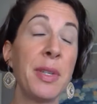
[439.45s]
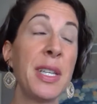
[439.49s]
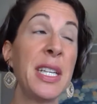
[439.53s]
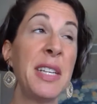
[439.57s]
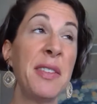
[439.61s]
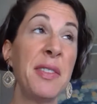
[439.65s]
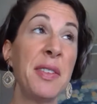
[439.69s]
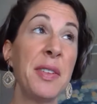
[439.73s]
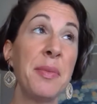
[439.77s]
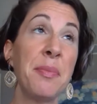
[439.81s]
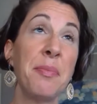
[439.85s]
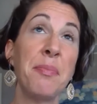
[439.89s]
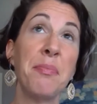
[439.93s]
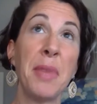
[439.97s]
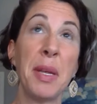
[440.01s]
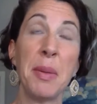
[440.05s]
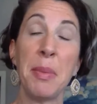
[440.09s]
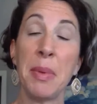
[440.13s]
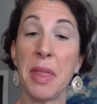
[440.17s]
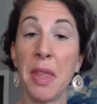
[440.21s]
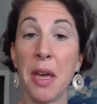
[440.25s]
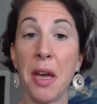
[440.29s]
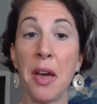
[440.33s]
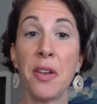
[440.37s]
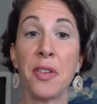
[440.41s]
And even
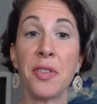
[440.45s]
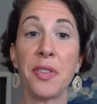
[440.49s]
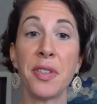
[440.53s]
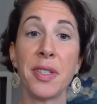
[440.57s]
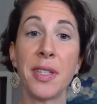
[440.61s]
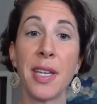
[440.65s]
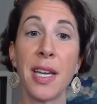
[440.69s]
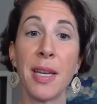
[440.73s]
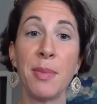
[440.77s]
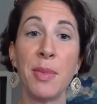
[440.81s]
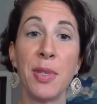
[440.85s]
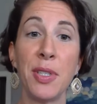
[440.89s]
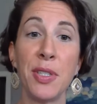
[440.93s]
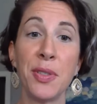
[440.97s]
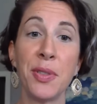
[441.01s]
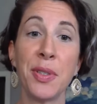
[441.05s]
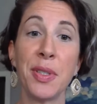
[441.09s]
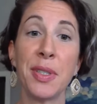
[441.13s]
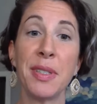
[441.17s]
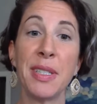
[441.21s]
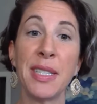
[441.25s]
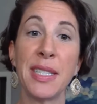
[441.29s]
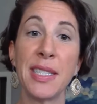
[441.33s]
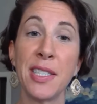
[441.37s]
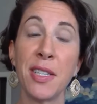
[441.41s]
maybe the 100th time you do
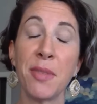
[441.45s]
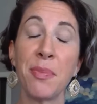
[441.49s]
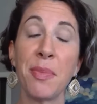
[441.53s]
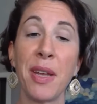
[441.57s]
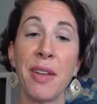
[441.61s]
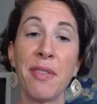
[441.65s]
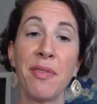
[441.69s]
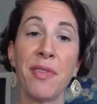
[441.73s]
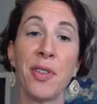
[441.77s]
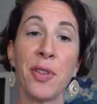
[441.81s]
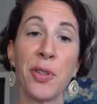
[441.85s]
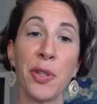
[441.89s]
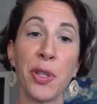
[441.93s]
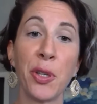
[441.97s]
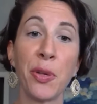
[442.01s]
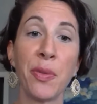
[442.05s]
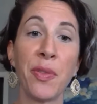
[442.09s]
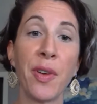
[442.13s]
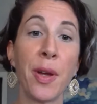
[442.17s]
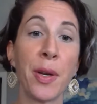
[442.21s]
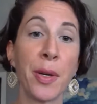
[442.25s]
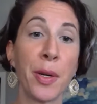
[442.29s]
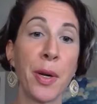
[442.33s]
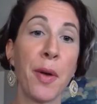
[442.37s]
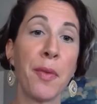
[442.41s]
it, it still might feel a
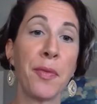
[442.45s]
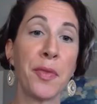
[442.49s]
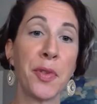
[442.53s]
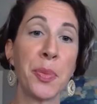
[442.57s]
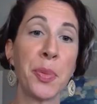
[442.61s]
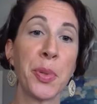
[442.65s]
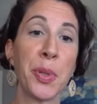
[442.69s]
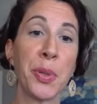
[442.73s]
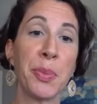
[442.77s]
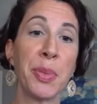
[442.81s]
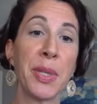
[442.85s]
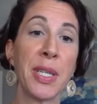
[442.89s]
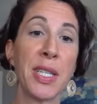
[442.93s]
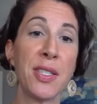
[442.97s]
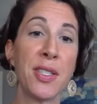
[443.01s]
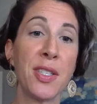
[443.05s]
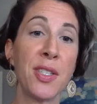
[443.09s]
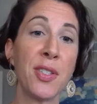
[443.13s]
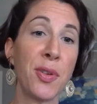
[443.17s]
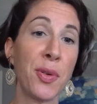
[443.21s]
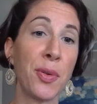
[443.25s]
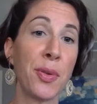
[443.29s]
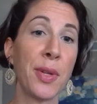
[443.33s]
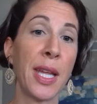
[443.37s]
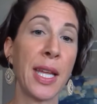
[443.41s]
little uncomfortable because you
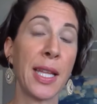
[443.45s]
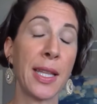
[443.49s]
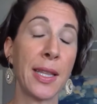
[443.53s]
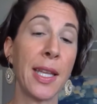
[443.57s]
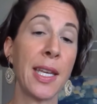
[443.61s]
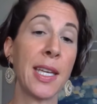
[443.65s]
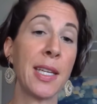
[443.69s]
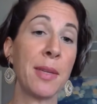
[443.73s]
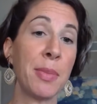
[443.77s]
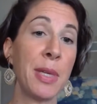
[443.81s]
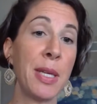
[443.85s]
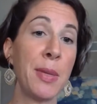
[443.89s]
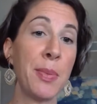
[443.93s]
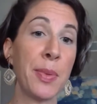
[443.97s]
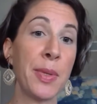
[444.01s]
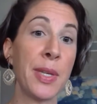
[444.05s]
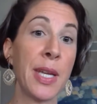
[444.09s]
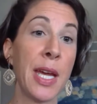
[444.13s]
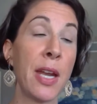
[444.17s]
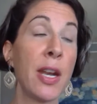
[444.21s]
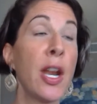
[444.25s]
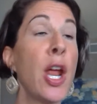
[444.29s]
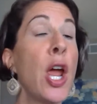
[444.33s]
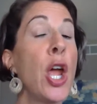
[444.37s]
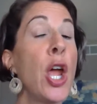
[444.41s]
don't like letting people
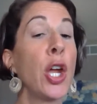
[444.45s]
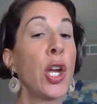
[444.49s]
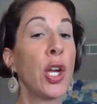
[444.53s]
down.